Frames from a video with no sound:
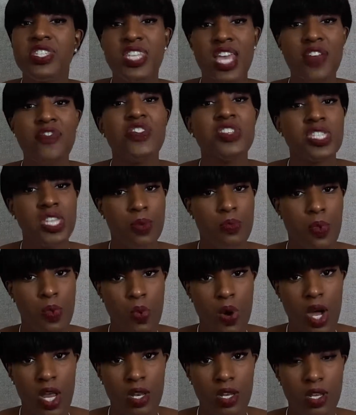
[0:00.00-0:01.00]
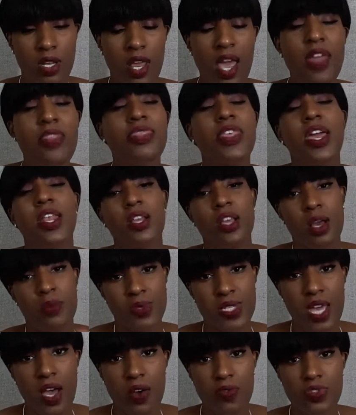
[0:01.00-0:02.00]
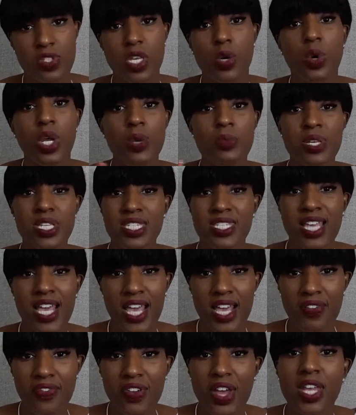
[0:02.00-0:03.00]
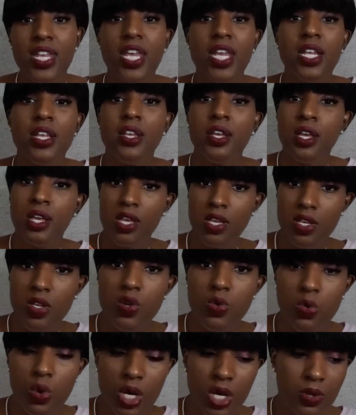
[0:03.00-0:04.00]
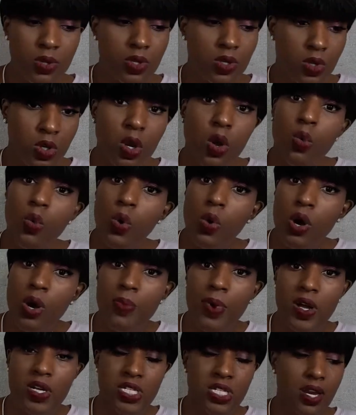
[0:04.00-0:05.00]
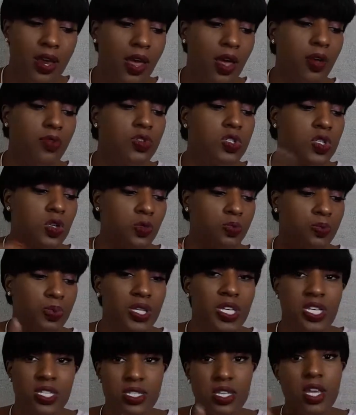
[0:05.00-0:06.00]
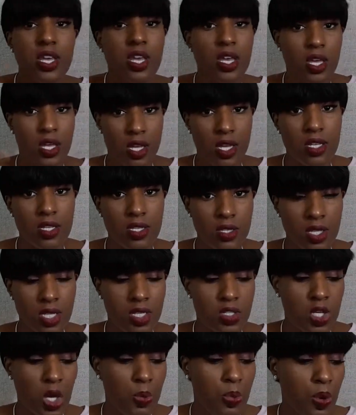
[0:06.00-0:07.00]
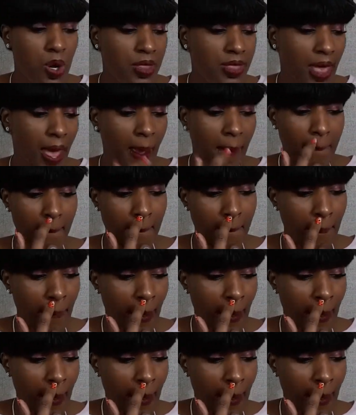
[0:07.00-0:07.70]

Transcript: Safe is number one and then comes health. So you want to be safe and then you want to, you know, worry about your health. So please jump on that.